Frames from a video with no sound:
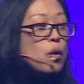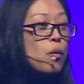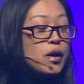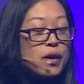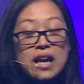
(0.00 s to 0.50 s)

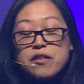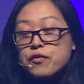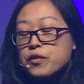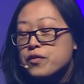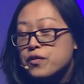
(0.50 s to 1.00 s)
Why not aim
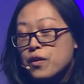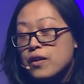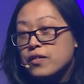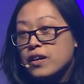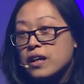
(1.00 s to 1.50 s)
for
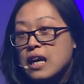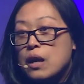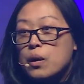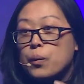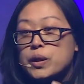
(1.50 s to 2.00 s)
forever?
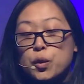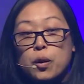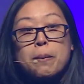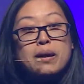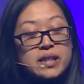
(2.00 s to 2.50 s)
We talk
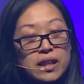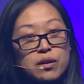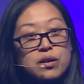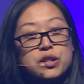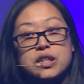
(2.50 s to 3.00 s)
about
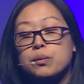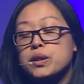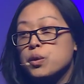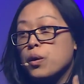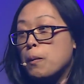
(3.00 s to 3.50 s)
technology. We
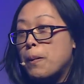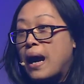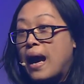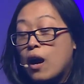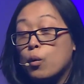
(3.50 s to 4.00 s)
talk about
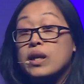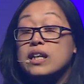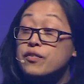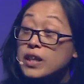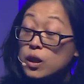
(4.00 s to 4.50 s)
how we're
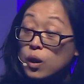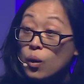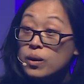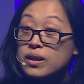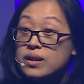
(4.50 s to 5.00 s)
living
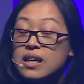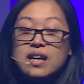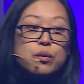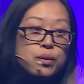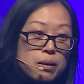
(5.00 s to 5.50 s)
longer
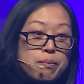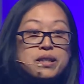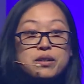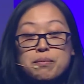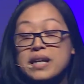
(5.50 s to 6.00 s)
compared
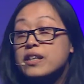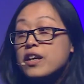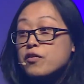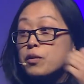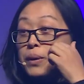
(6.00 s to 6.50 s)
to the
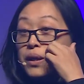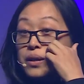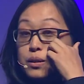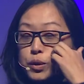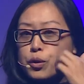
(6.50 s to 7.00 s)
medieval
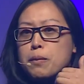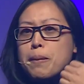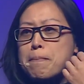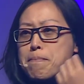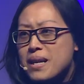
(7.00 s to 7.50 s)
periods. We're talking
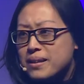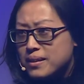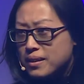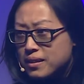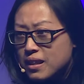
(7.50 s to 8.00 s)
about
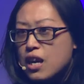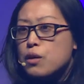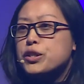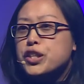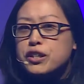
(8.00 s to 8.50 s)
medicines,
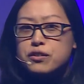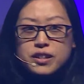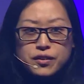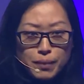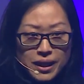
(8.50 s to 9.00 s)

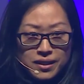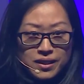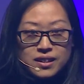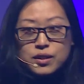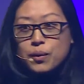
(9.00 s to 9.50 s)
regenerative
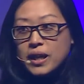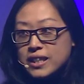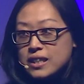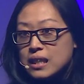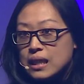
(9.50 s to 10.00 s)
medicines,
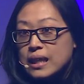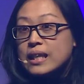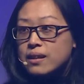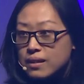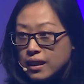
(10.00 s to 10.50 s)
right?
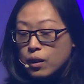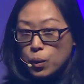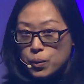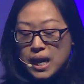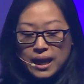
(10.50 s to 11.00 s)
Healing,
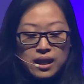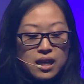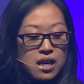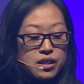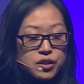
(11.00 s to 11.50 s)
all that.
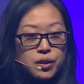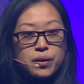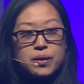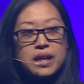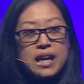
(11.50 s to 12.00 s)

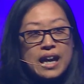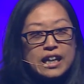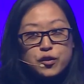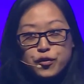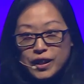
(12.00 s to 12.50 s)
So
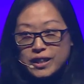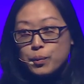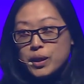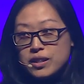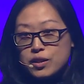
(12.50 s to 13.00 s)
it's funny
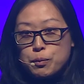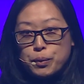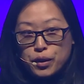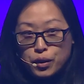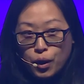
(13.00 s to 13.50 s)
once you
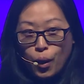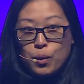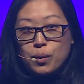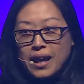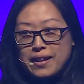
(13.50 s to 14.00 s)
put a
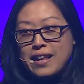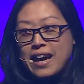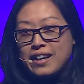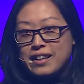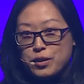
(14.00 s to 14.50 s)
goal like
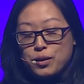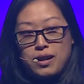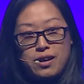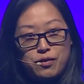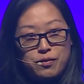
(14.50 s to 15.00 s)
that in your
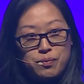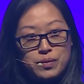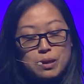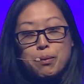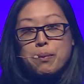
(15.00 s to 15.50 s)
life.
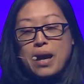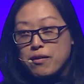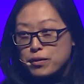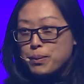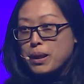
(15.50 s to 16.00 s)
Some people
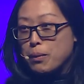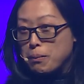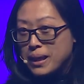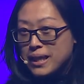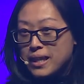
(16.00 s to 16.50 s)
aim to become a
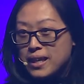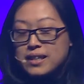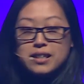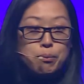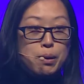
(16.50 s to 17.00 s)
millionaire.
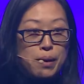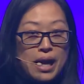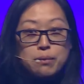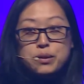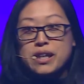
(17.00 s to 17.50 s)
Some people
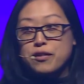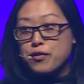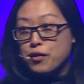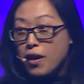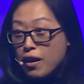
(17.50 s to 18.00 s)
aim to get a
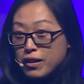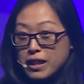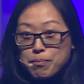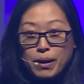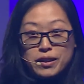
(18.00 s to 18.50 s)

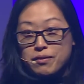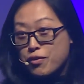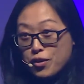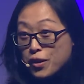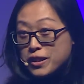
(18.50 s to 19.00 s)
Ferrari by
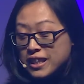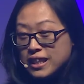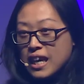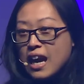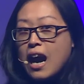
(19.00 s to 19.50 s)
30.
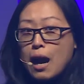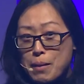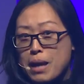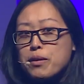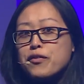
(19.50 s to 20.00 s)
I'm
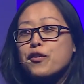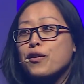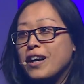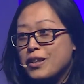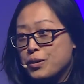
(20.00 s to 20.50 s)
aiming for
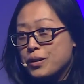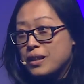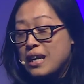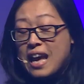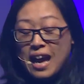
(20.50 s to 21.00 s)
100.
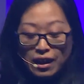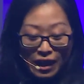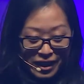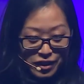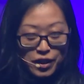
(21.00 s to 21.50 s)
And I
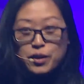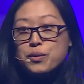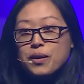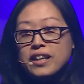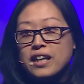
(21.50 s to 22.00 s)
can tell you
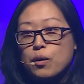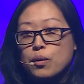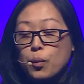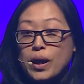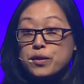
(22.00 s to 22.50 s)
right now,
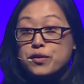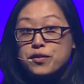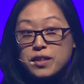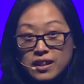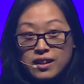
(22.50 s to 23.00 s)
the way you
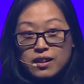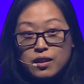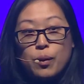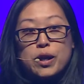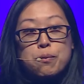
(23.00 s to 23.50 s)
think,
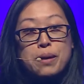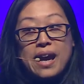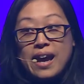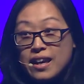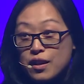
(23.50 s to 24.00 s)
the way you
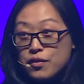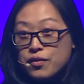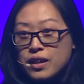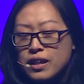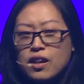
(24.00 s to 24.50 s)
behave,
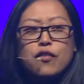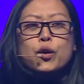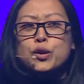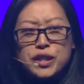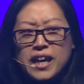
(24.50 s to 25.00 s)
of
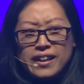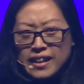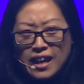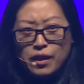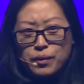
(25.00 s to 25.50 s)
course you can't get
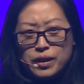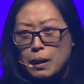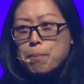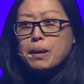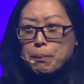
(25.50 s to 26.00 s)
angry.
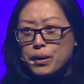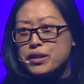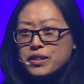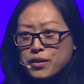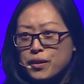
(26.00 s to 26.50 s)
That blood
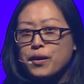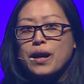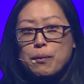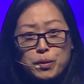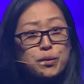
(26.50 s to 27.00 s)
pressure is going to go
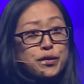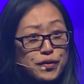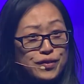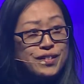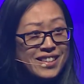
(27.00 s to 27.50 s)
up the
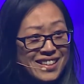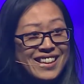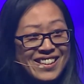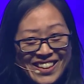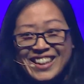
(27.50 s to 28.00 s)
roof,
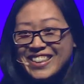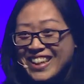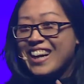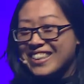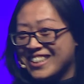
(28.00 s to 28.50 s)
right? You
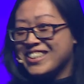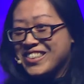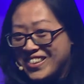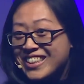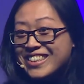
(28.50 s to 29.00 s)
can't get
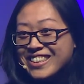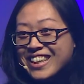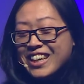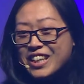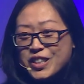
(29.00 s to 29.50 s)
stressed
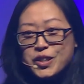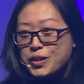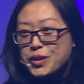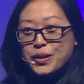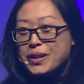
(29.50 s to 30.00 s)
because you're
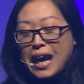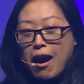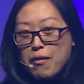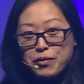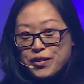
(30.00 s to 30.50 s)
doing
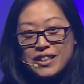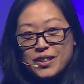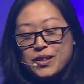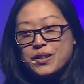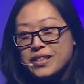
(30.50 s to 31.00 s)
harmful things
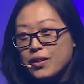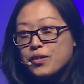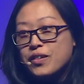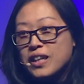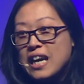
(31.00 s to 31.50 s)
to
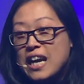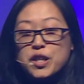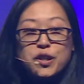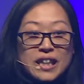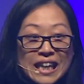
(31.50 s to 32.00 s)
yourself. And you're
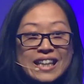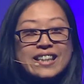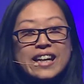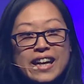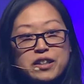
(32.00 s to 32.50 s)
not going to eat
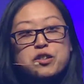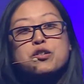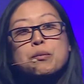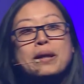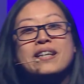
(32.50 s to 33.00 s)
that
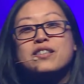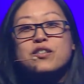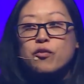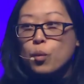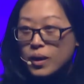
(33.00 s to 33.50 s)
extra piece
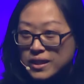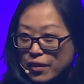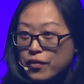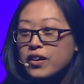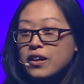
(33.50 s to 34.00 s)
of
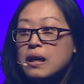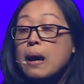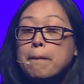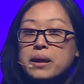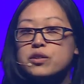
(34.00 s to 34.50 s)
whatever
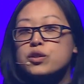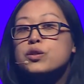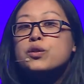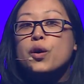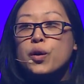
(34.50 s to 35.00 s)
because you
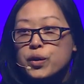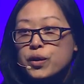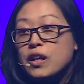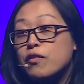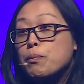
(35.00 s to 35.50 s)
know you're
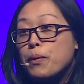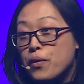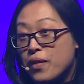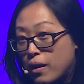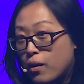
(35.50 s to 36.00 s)
going to have to burn
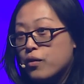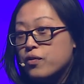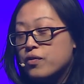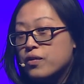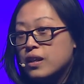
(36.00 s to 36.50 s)
that off.